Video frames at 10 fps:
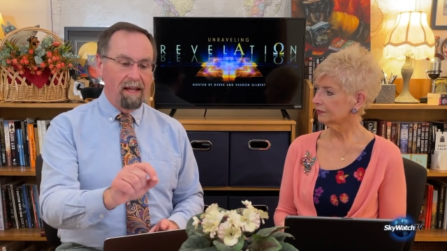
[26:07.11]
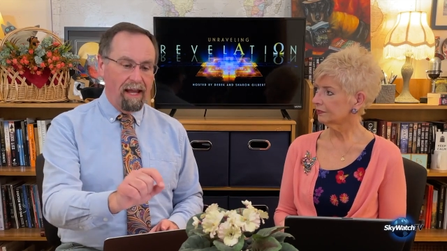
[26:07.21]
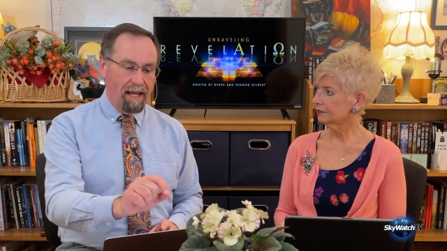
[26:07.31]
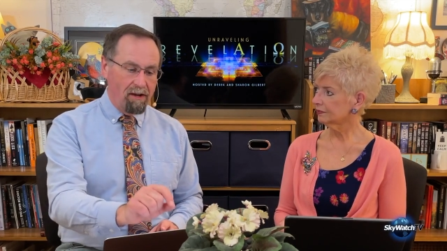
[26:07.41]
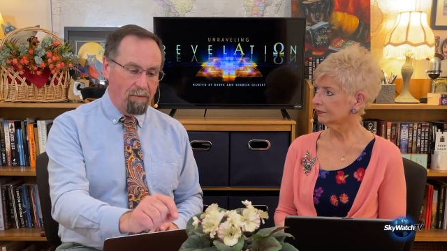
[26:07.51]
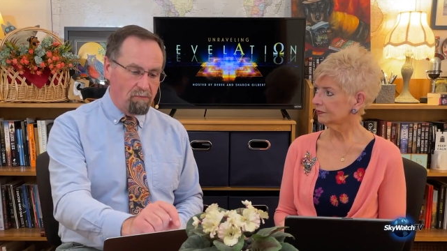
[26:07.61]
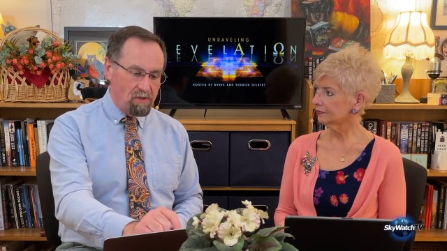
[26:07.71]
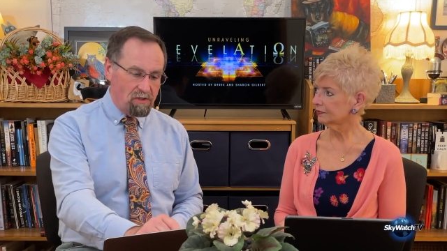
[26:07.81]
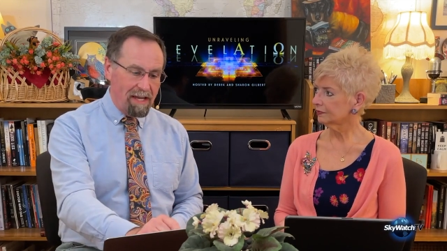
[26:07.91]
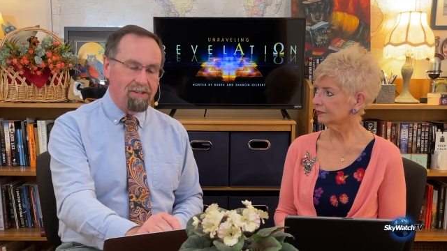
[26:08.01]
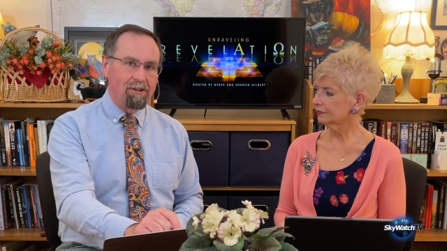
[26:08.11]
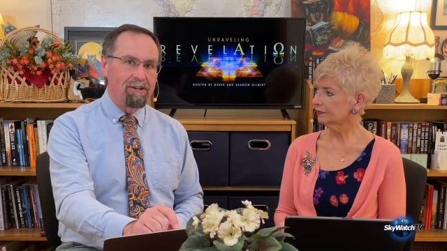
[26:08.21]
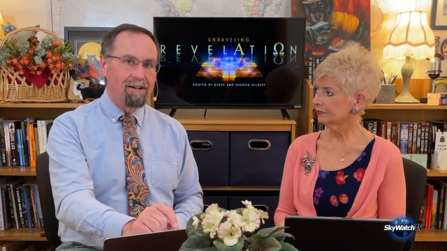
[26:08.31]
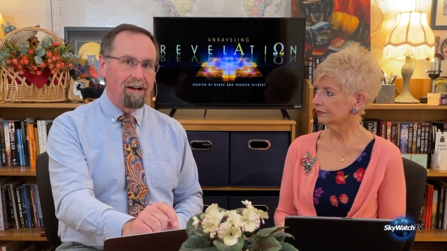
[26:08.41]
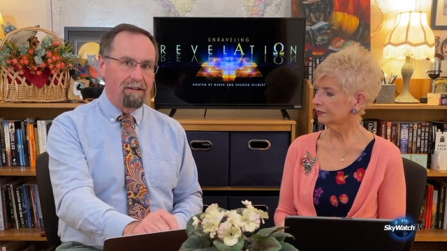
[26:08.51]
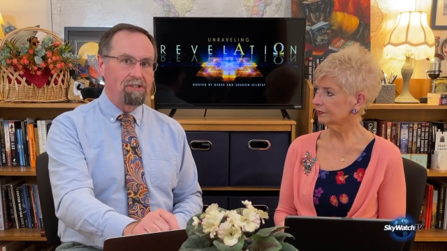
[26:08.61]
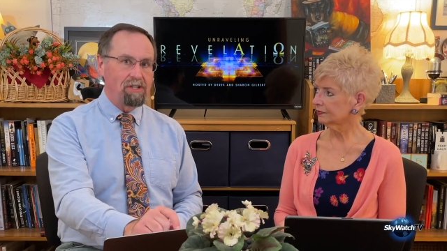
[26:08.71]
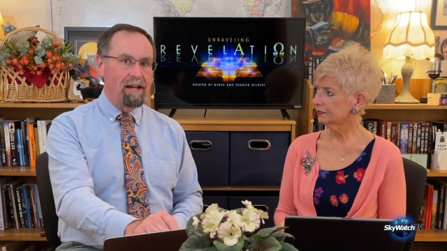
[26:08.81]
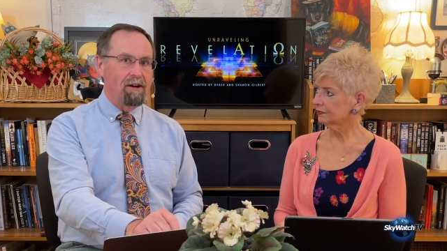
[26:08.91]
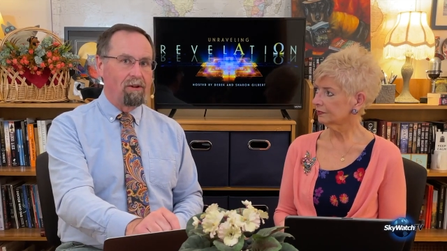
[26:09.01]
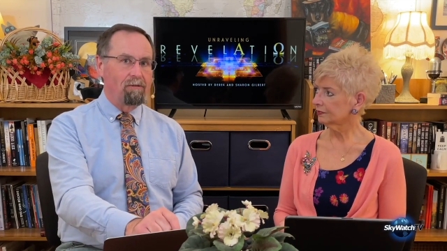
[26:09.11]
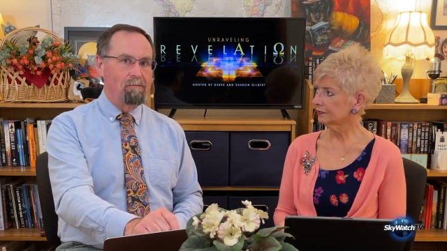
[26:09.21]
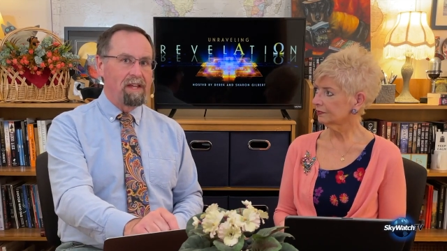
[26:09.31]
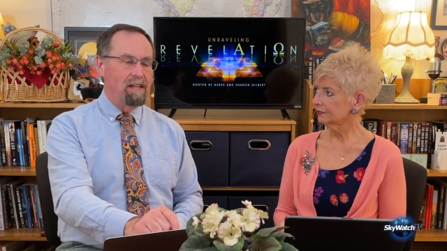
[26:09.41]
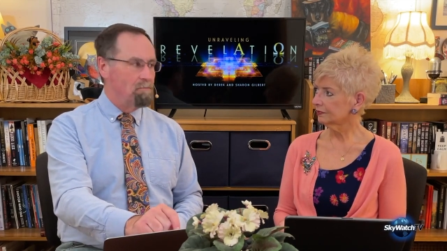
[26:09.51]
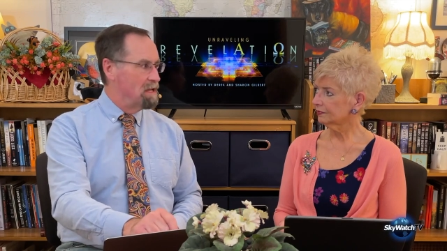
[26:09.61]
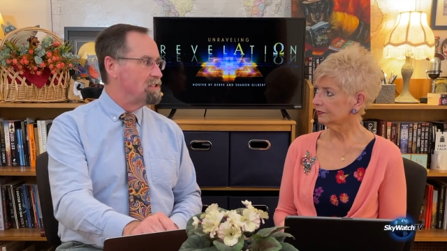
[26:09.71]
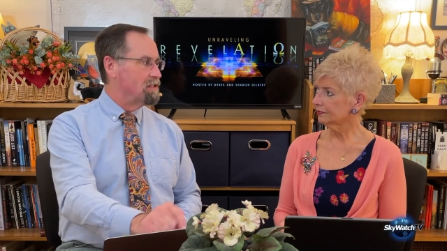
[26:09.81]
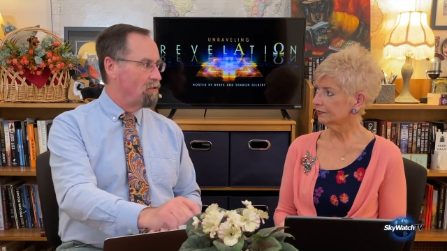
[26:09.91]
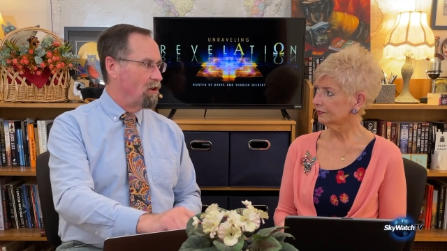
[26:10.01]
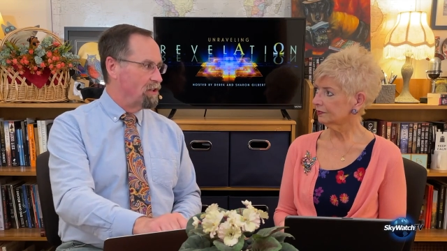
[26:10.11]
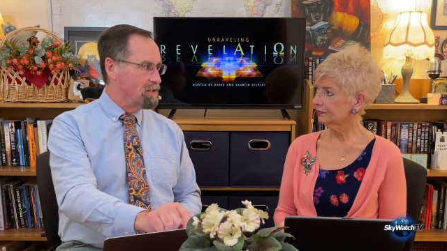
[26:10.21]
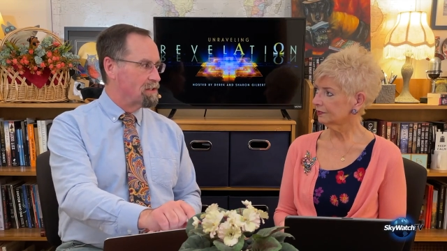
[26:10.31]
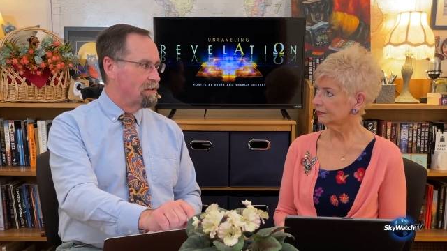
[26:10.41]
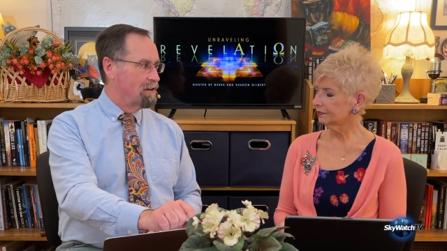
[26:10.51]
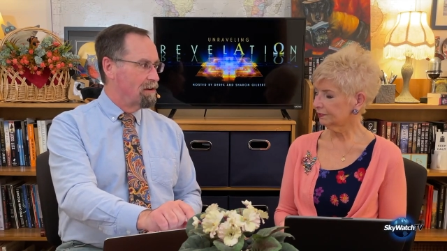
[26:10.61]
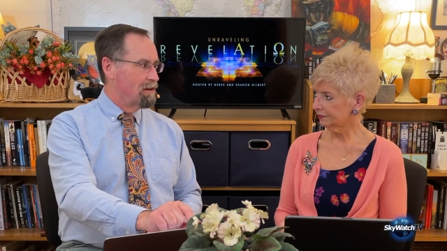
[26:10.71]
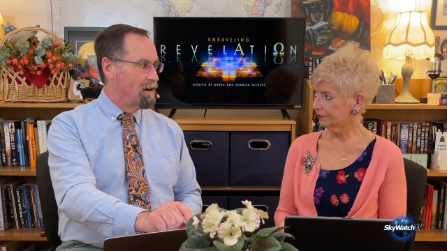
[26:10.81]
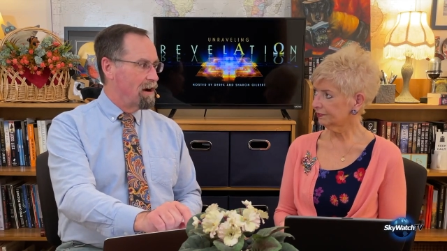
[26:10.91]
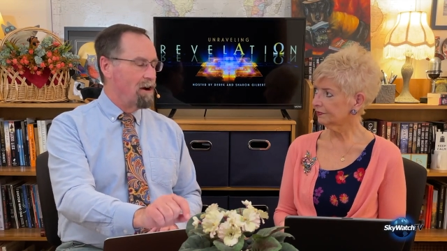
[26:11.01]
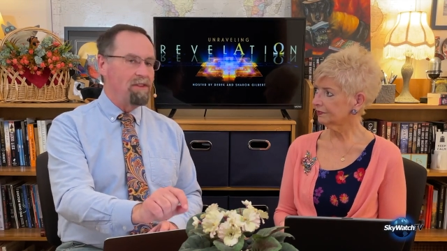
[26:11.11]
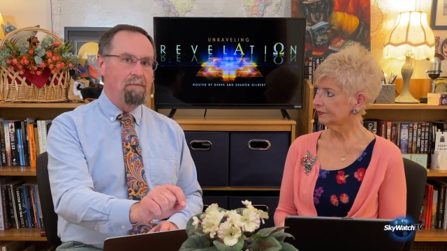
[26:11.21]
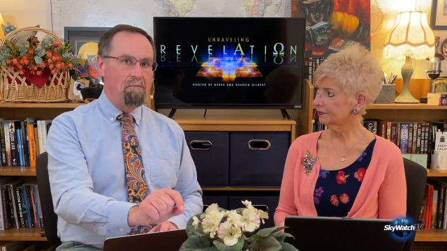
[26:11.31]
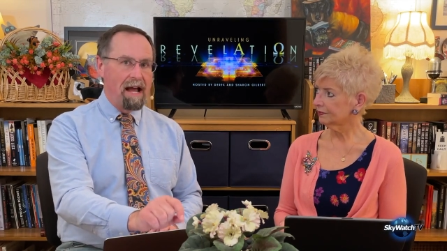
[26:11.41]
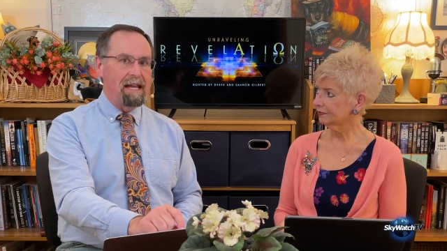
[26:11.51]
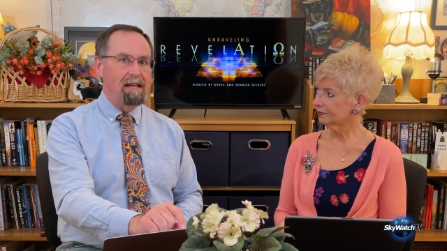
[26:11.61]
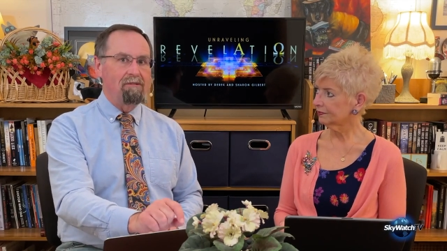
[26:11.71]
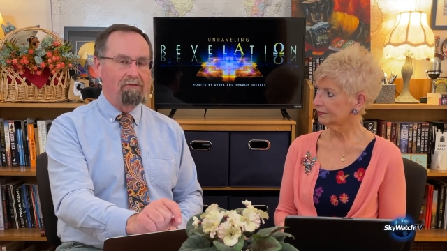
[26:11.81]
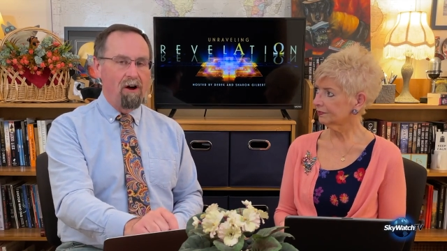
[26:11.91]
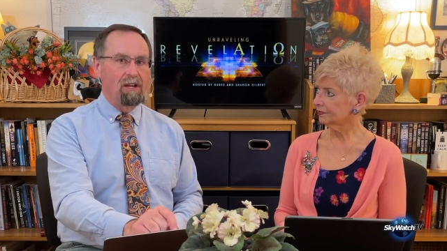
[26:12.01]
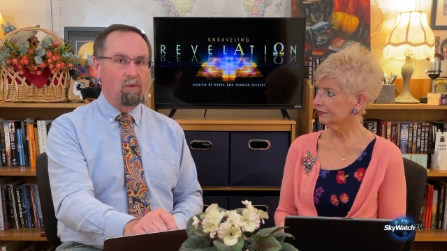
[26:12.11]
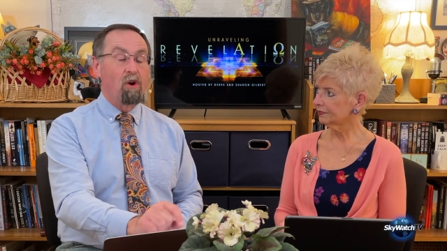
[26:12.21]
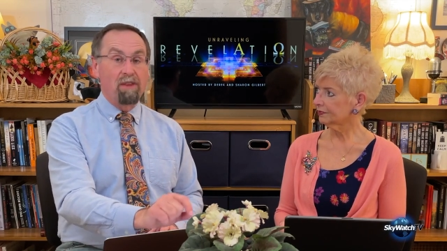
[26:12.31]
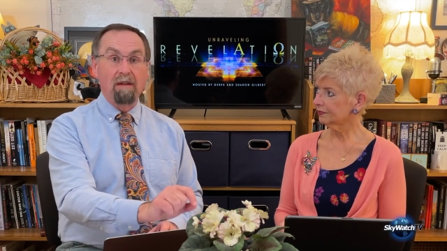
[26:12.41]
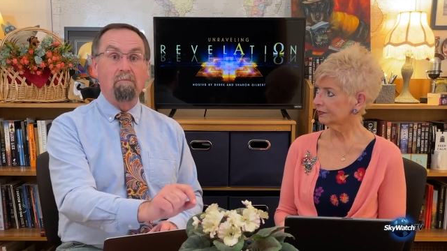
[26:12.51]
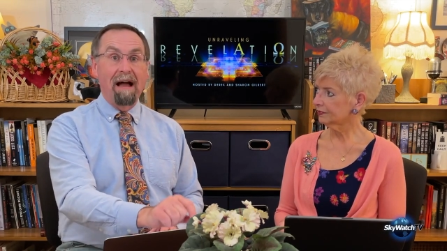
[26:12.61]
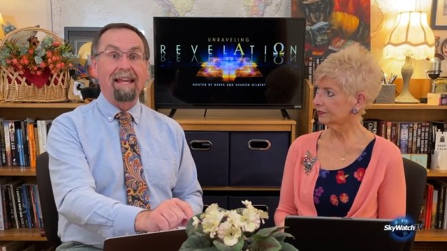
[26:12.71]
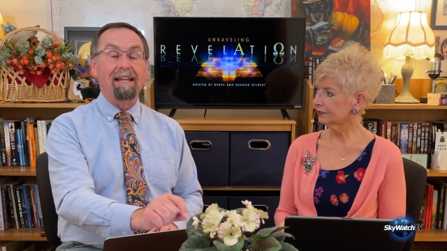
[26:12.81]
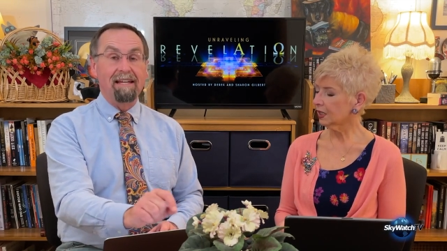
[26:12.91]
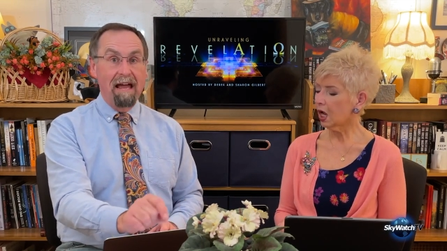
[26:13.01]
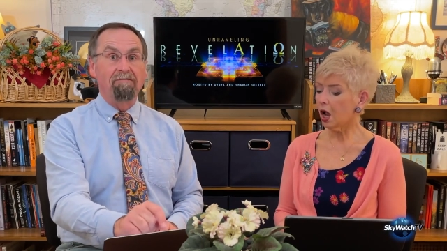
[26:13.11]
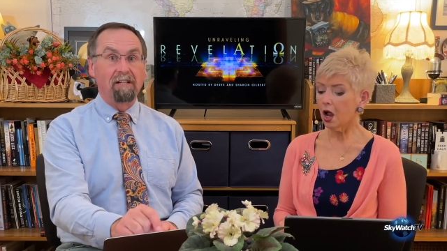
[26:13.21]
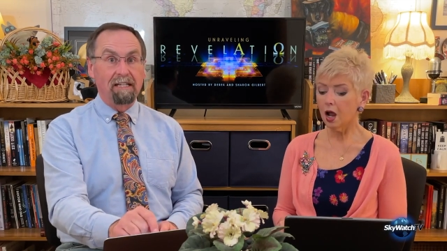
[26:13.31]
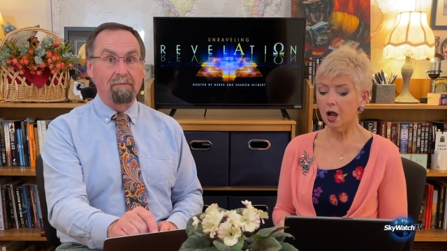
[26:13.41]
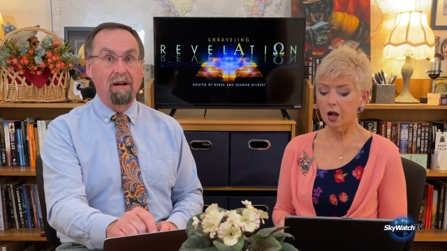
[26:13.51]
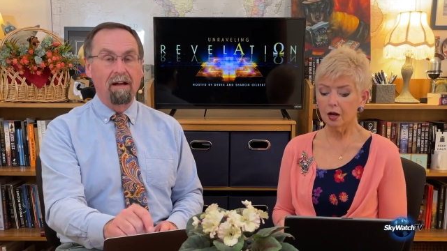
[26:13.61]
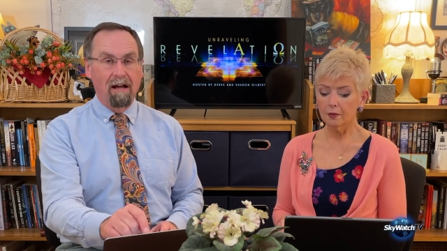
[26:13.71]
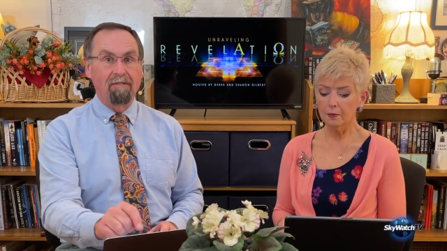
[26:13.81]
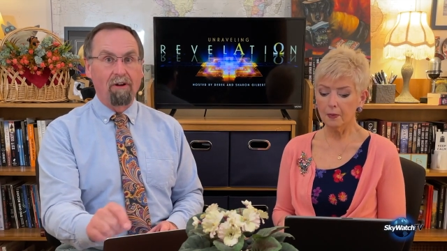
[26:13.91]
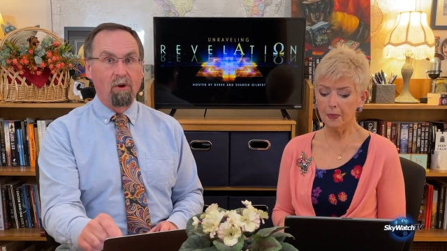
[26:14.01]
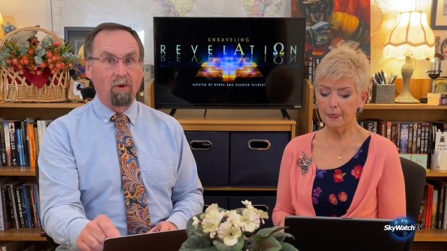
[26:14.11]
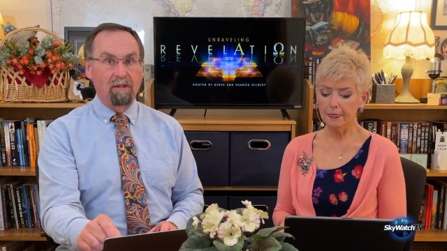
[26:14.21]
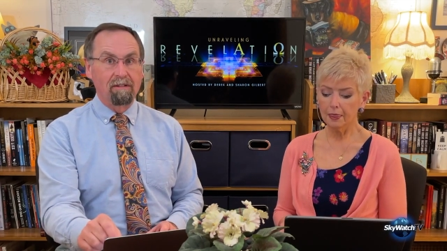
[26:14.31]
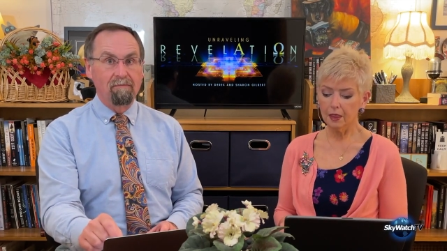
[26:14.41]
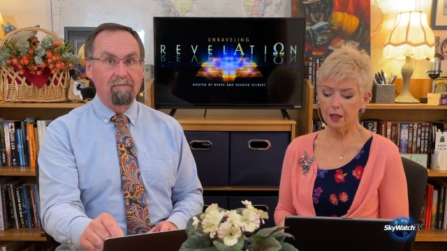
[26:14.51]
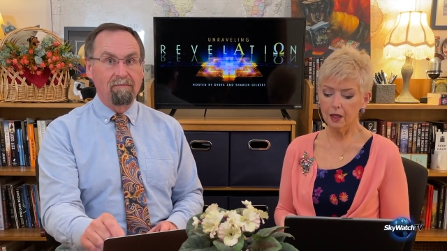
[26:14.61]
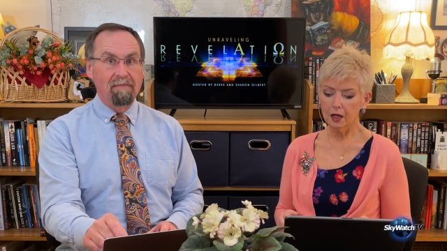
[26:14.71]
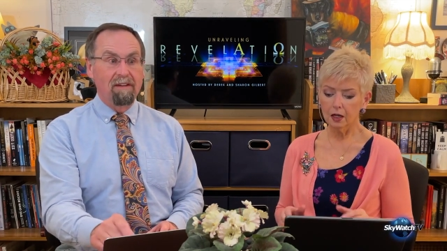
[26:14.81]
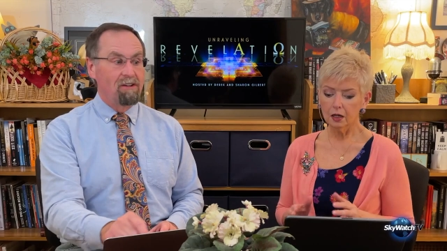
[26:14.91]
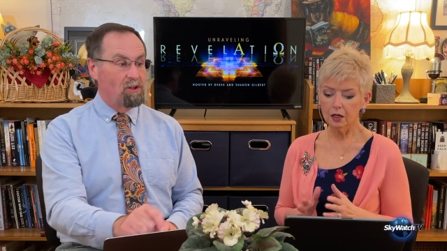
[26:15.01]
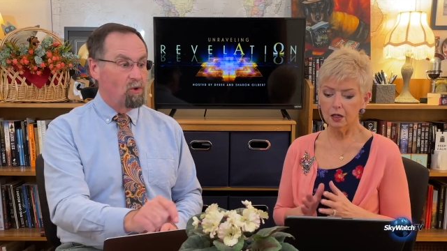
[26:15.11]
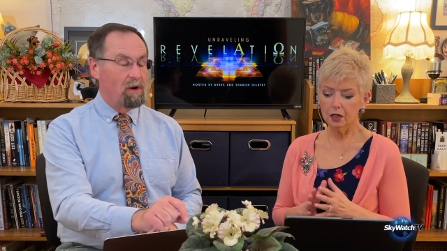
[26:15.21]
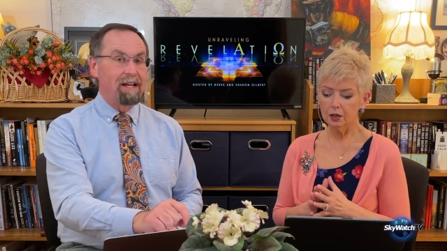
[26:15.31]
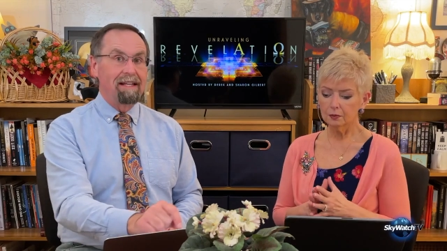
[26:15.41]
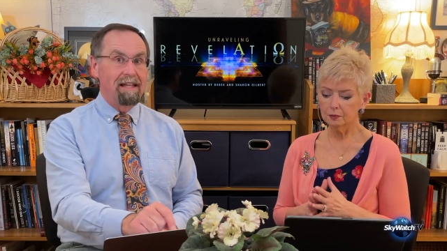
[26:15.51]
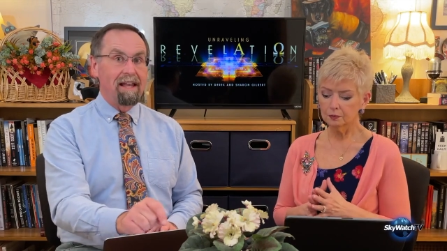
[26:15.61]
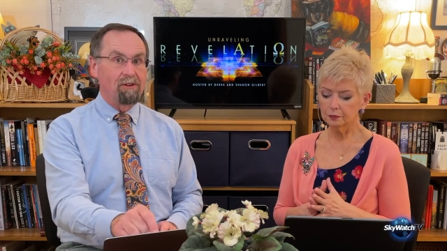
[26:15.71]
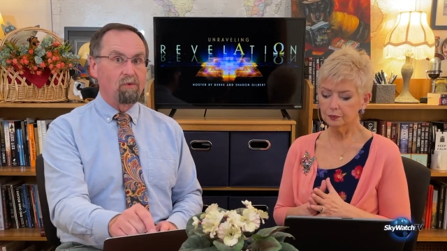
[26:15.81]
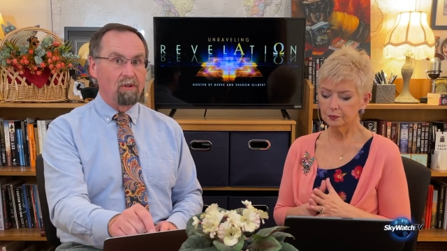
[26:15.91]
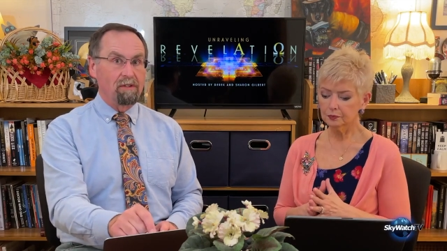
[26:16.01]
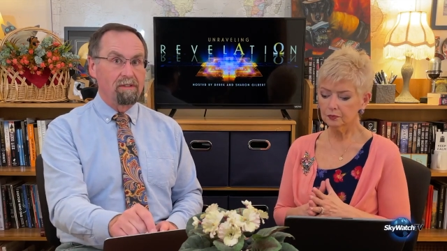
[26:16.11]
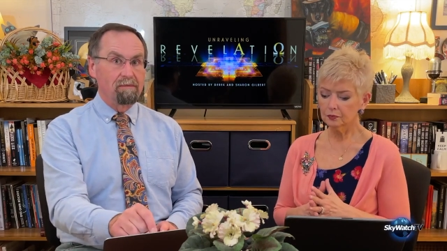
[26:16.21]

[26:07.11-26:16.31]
Speaker 1: And center of Sheol, in the midst of all this mm-hmm. are the mighty fallen or the mighty Nephilim of old who are in the netherworld.